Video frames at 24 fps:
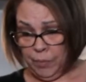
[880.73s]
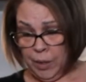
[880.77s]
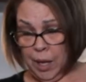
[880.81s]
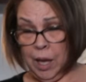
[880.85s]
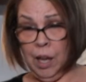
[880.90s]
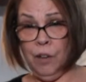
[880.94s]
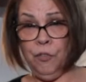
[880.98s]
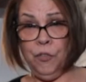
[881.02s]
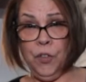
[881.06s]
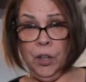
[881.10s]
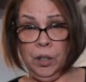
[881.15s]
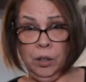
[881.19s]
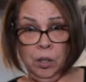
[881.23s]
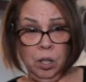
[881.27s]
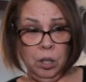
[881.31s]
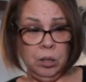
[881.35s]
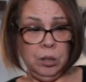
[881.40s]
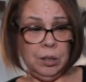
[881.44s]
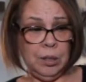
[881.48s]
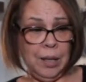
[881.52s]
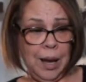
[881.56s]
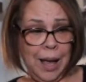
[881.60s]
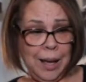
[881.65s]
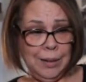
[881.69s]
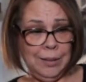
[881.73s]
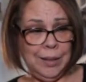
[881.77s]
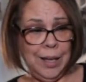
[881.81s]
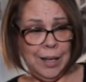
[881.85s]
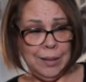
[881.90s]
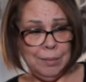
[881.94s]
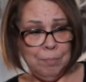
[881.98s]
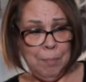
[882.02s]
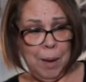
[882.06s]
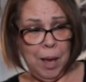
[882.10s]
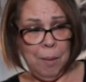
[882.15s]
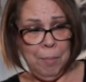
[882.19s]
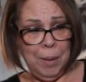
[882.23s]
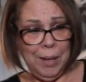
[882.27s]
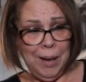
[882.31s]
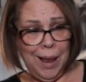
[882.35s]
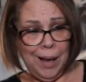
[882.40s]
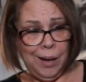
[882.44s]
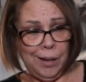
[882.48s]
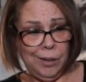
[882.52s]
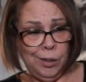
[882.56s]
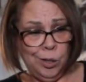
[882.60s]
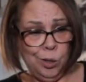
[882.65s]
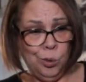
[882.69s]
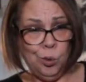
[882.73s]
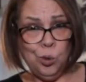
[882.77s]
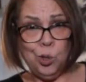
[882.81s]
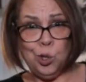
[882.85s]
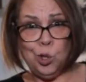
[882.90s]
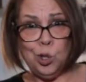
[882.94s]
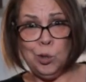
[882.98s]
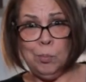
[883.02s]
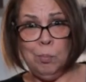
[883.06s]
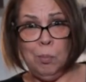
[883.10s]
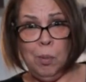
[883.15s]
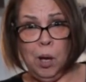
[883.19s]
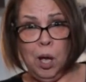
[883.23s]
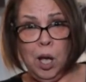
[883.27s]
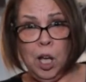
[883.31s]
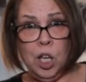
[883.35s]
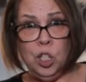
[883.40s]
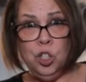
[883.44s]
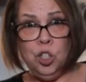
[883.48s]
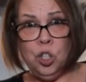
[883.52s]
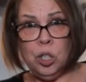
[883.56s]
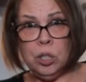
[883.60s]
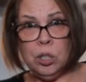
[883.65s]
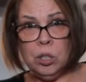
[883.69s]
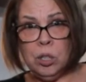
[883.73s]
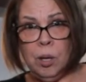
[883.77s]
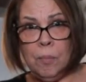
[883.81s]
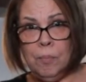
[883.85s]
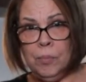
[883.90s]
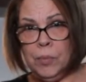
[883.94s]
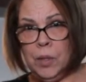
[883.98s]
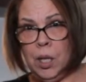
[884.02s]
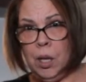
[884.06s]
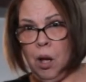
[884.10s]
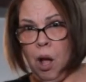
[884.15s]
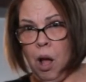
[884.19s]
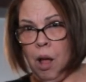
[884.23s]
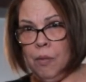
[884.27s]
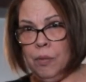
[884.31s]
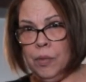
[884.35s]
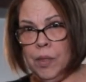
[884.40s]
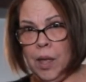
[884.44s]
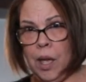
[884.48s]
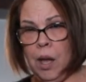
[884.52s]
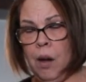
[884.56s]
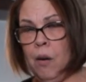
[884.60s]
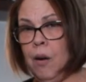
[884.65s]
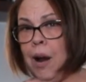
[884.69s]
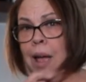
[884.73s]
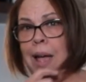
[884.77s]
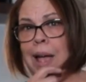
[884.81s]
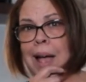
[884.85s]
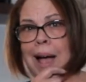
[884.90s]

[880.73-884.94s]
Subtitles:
If it looks like there's maybe like a little smudge or something on there,